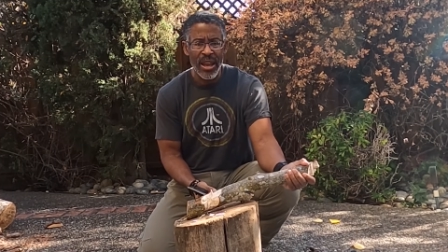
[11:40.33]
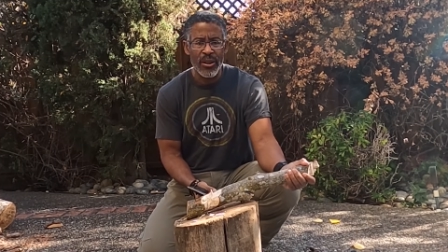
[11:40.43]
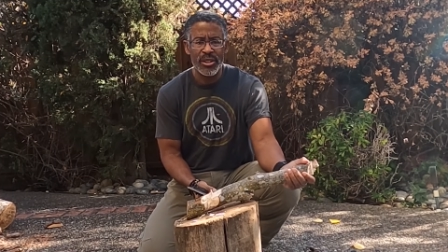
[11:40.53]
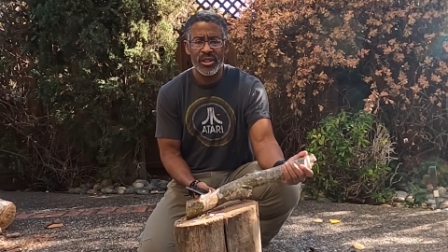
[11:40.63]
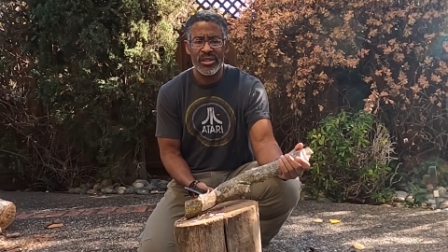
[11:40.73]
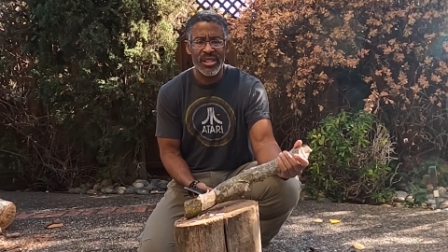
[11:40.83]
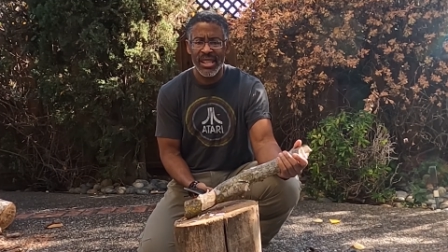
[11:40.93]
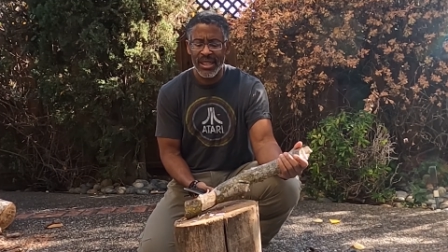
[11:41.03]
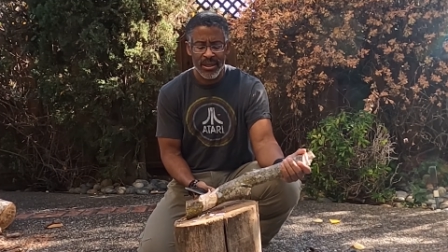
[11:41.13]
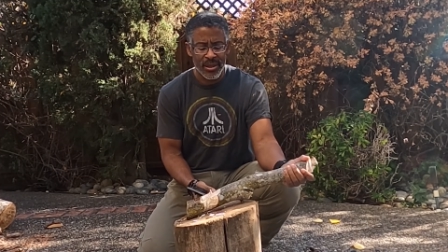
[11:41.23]
As you can
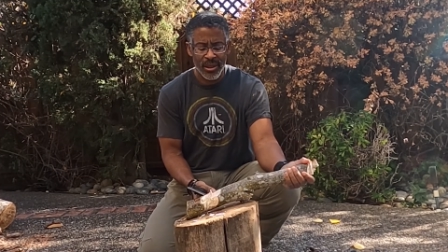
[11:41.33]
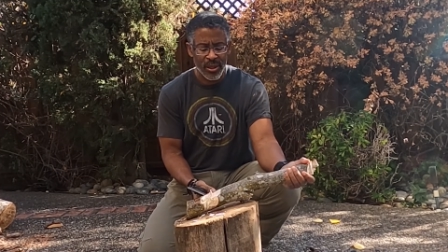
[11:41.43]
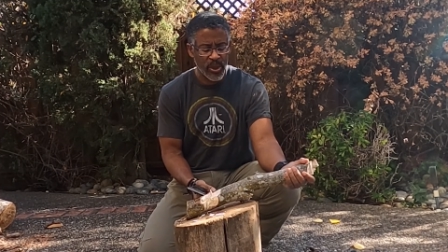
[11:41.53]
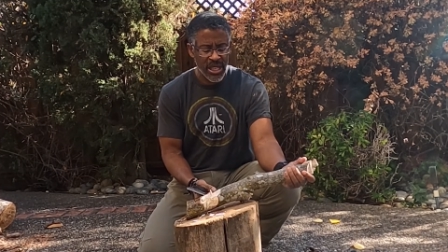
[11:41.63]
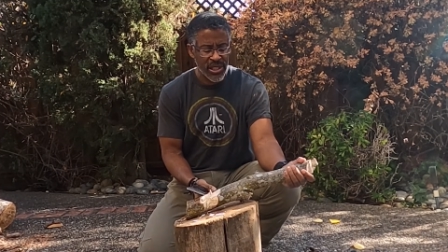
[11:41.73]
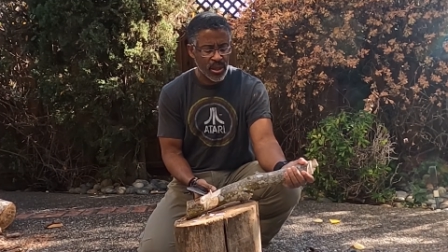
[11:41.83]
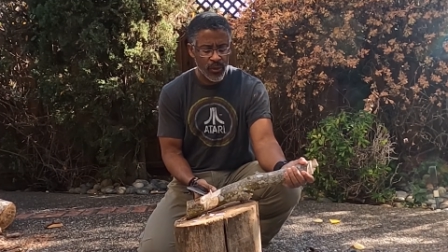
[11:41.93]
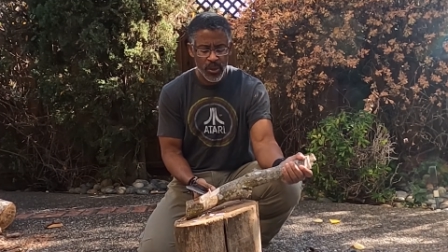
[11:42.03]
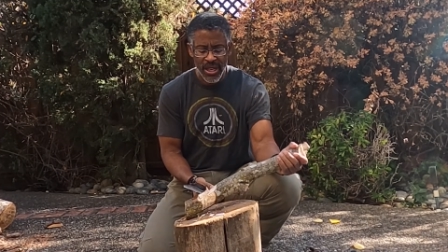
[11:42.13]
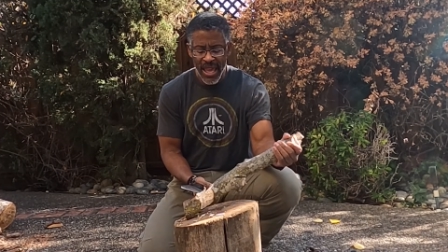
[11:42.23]
see, it's a little bit easier
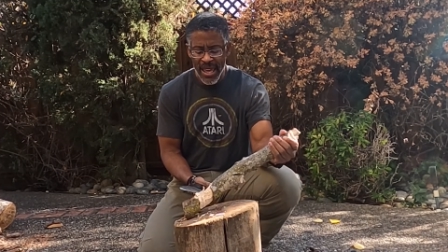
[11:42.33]
for me to